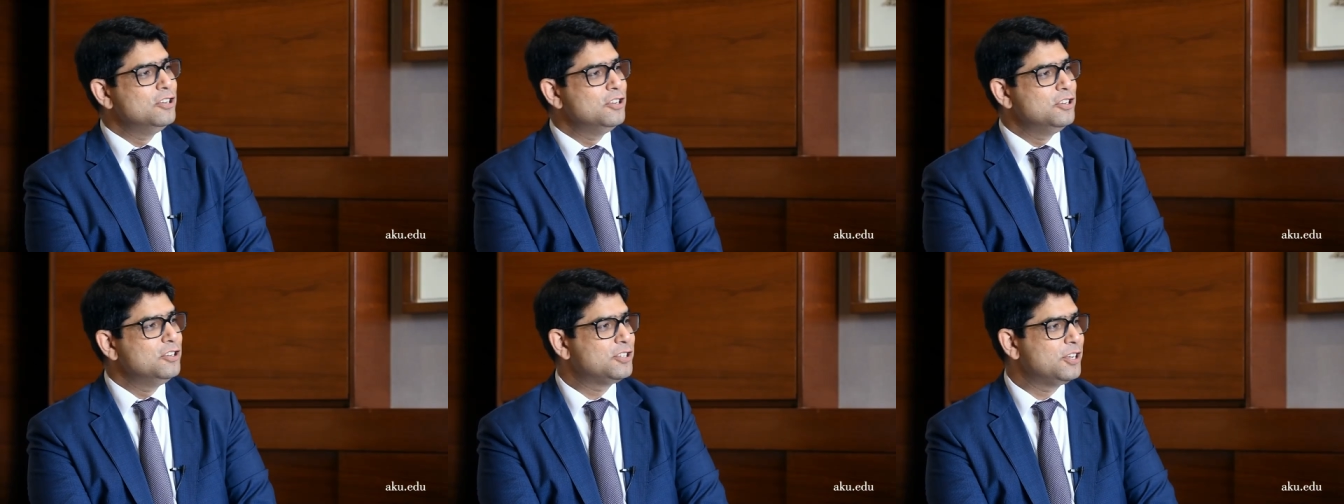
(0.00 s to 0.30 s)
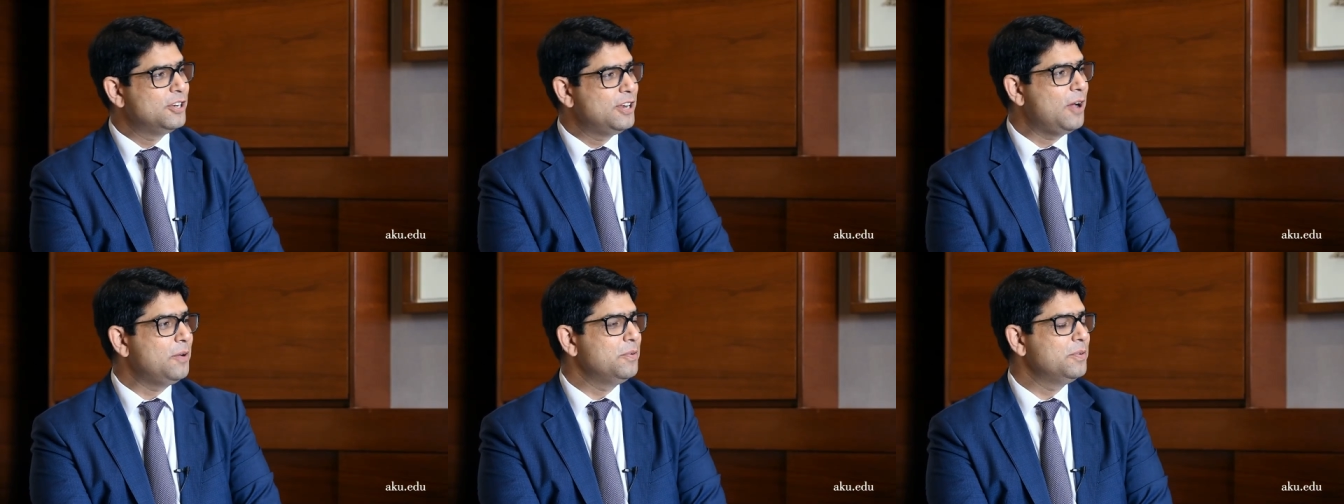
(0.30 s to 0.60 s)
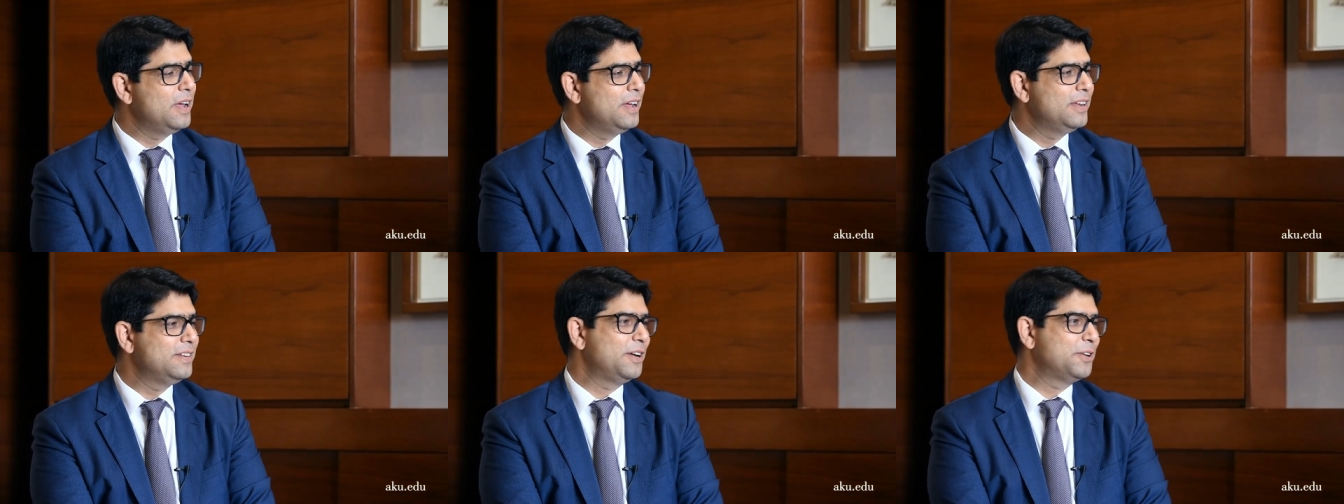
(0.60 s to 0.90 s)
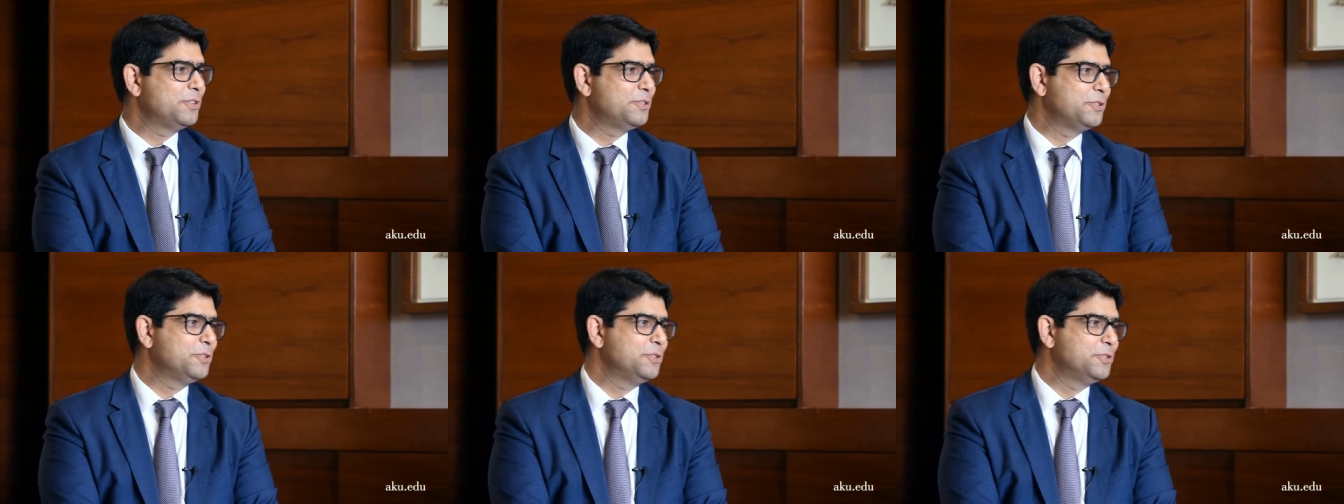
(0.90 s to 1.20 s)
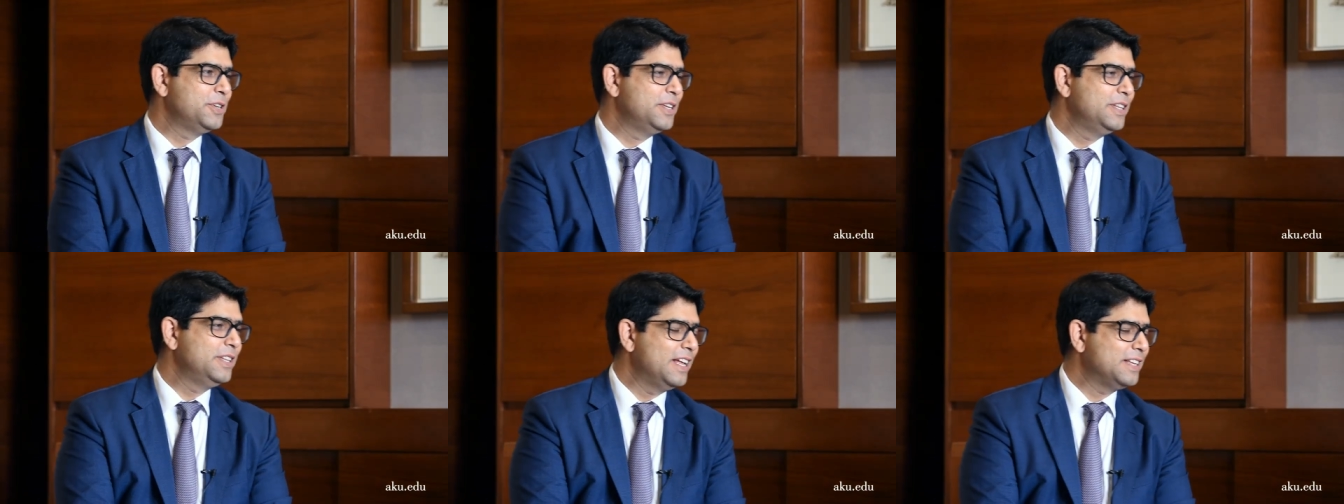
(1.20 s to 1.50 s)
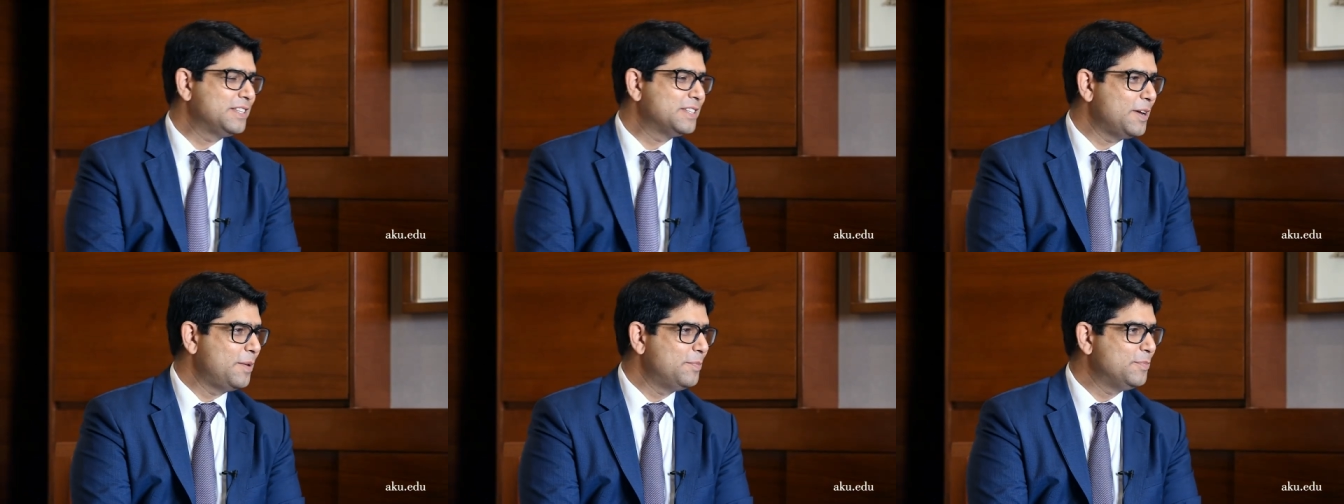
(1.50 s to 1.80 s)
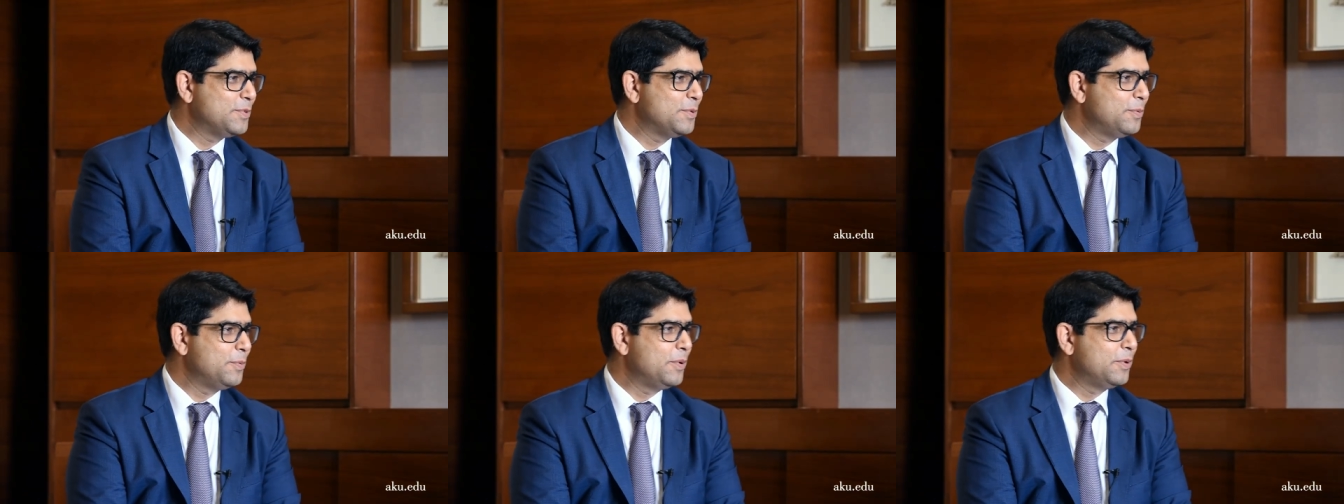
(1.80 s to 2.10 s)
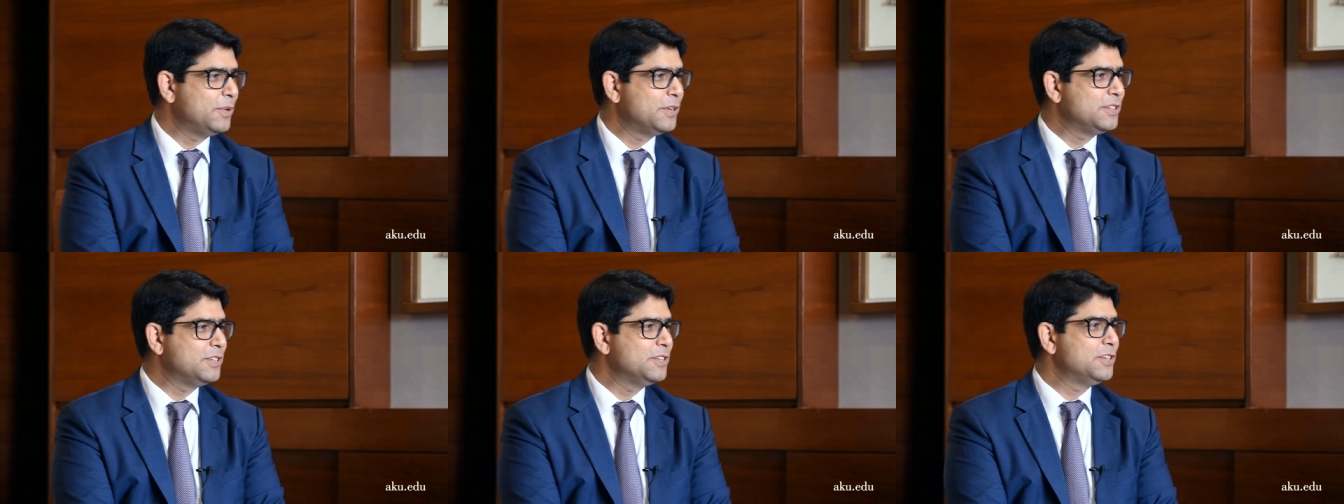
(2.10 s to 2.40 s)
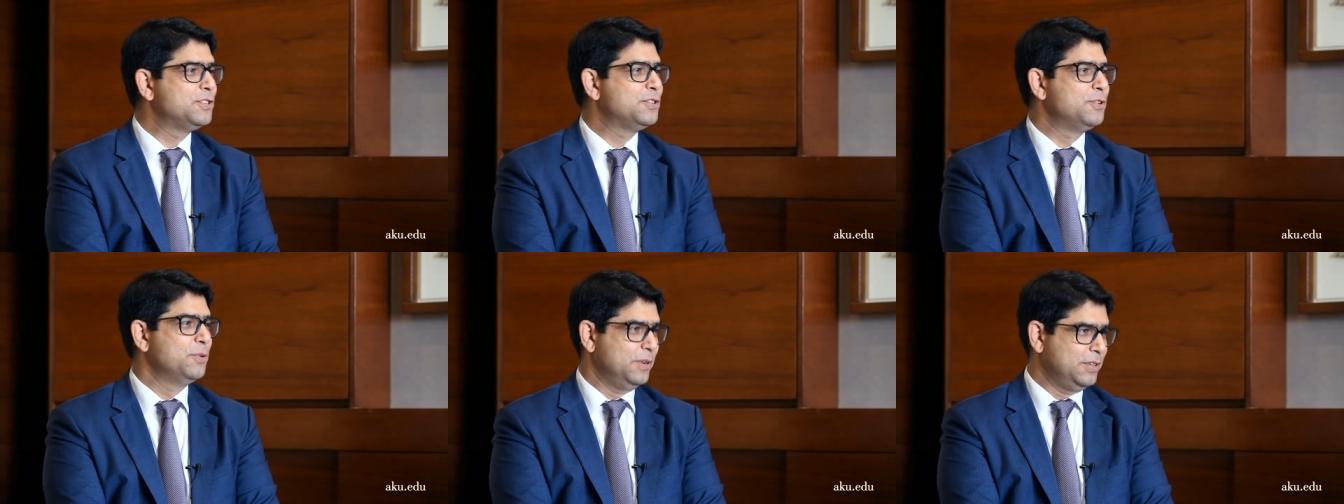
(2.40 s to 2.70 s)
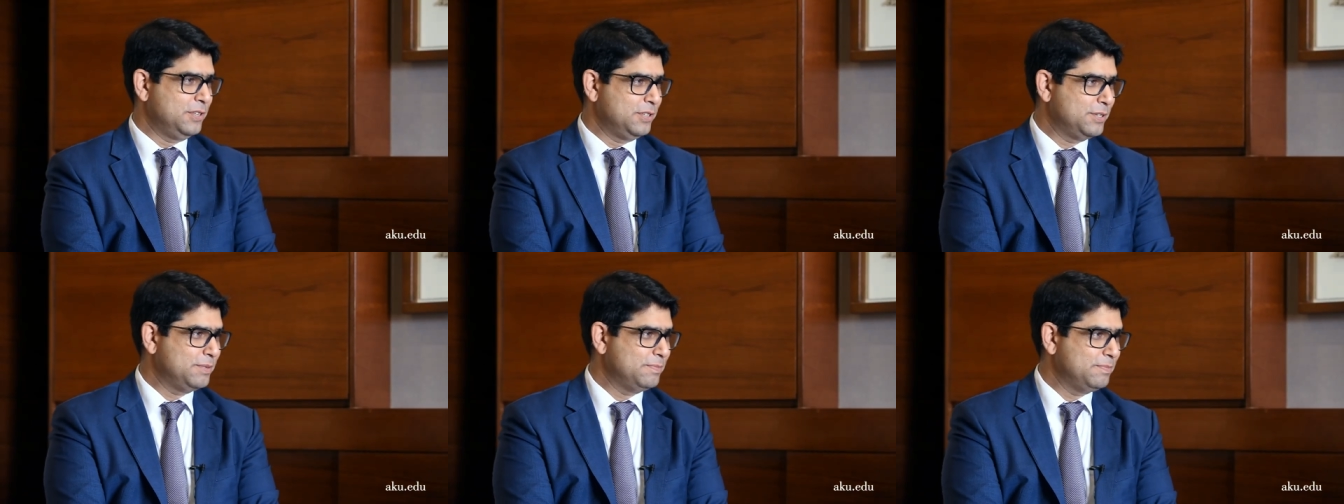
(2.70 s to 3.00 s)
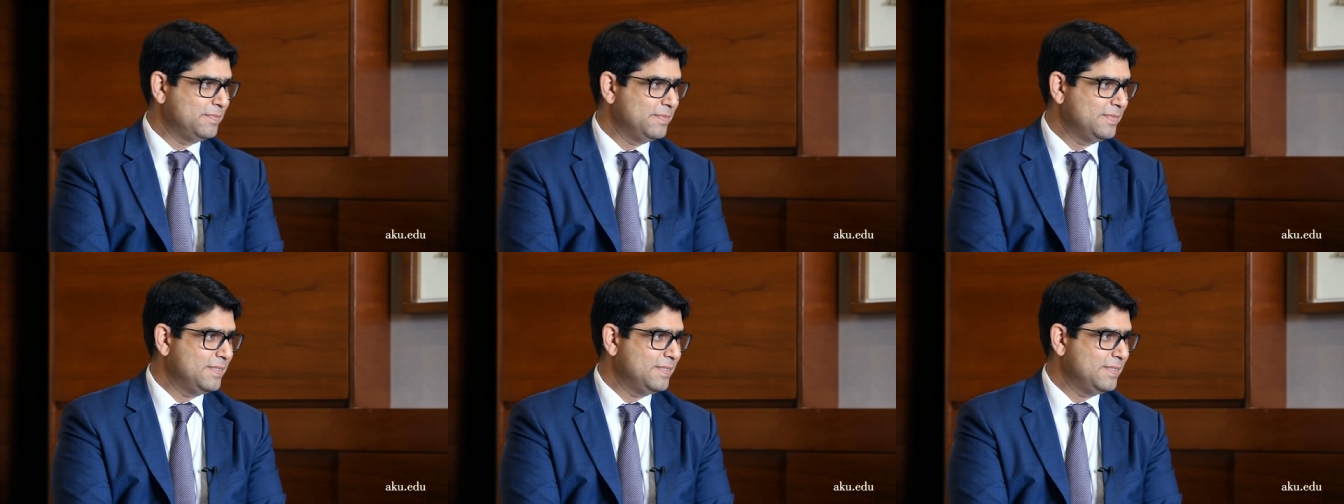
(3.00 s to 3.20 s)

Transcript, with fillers: So now, uh, Dr. Khurshid, let's come towards the students.